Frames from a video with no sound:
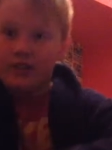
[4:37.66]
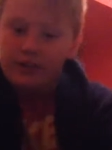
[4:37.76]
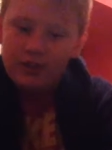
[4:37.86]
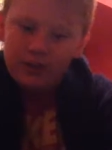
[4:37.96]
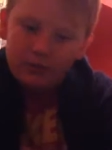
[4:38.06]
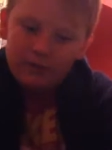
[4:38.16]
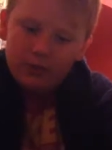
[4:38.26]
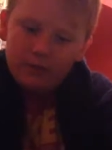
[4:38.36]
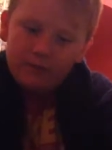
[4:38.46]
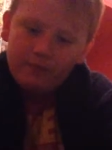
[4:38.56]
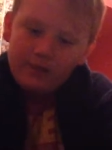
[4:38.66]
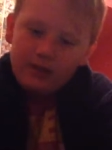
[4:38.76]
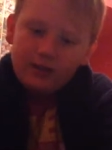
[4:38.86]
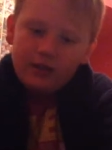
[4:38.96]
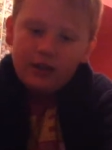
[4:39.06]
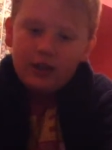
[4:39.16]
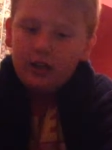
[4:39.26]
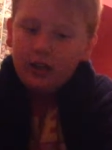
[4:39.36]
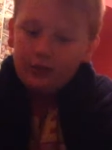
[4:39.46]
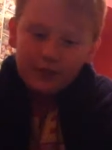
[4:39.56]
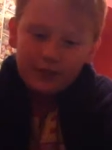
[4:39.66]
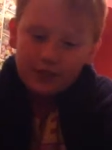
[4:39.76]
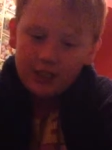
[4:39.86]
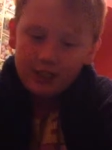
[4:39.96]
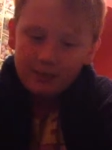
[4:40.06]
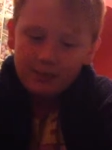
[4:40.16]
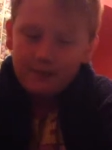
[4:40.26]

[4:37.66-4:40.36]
very good film. I love the tape.